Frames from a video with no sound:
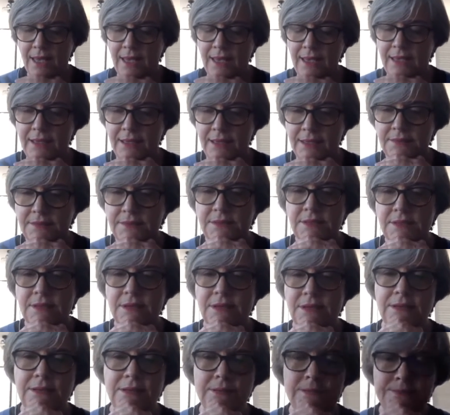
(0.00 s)
and
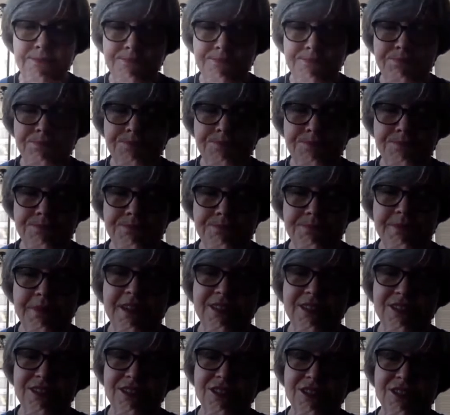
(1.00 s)
um,
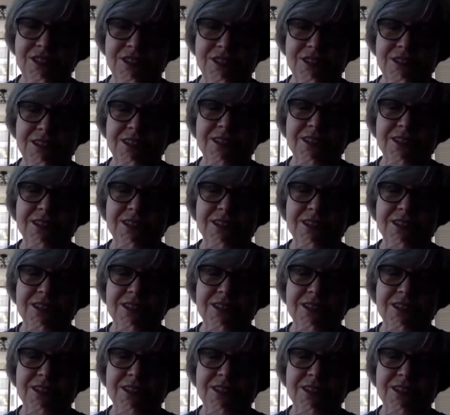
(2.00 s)
and just